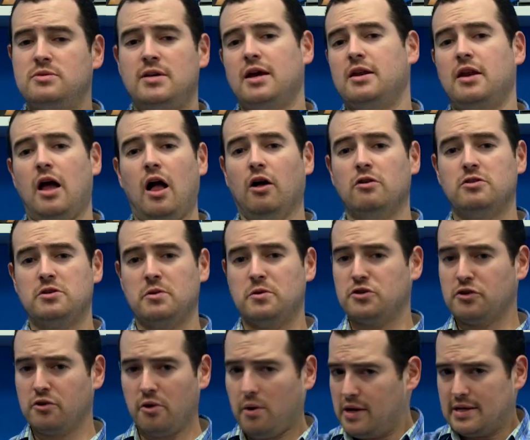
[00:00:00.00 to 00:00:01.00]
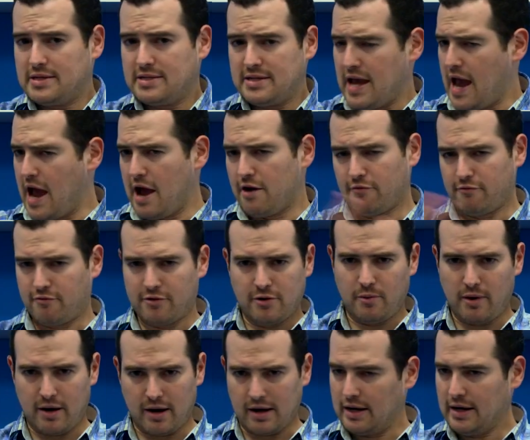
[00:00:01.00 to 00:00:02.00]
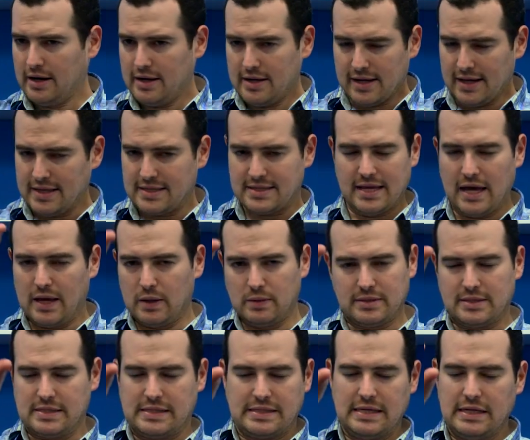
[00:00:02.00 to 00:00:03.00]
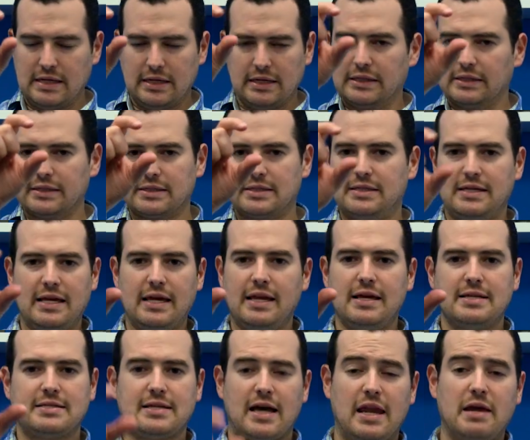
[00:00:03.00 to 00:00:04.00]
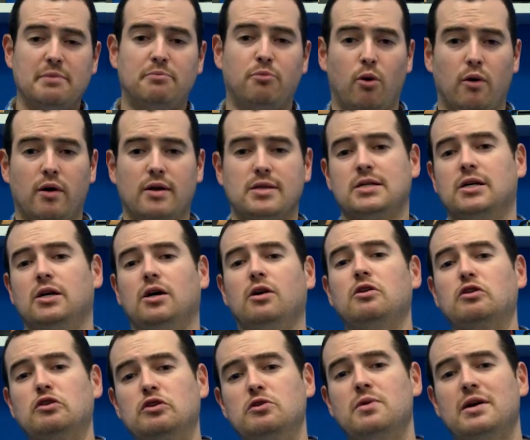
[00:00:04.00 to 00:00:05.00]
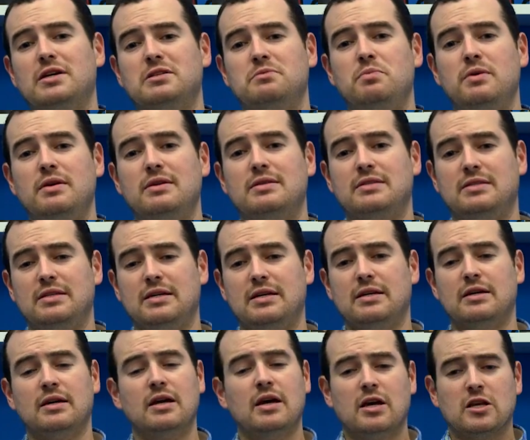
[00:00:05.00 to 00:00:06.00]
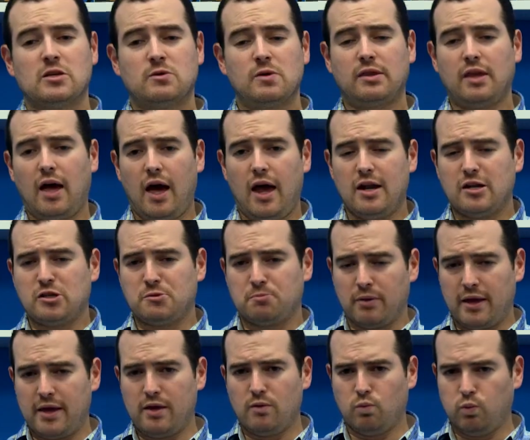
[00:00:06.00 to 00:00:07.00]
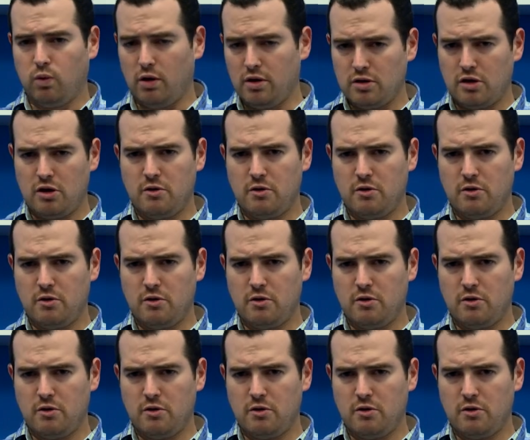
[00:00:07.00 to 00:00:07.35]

technology which you're going to see everywhere. It's that single teeny tiny port. It's called USB-C. So I thought I'd explain what